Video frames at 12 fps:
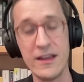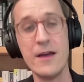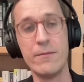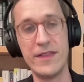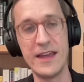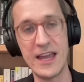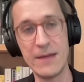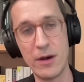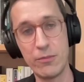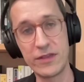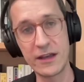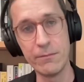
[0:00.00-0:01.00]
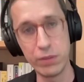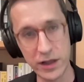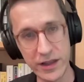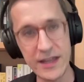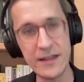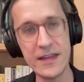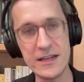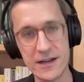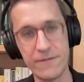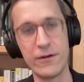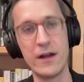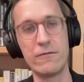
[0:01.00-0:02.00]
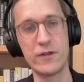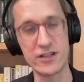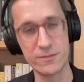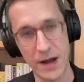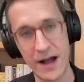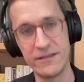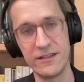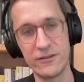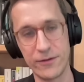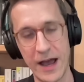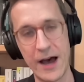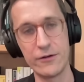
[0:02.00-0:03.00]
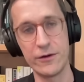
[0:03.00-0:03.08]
but they came up with completely different responses for how to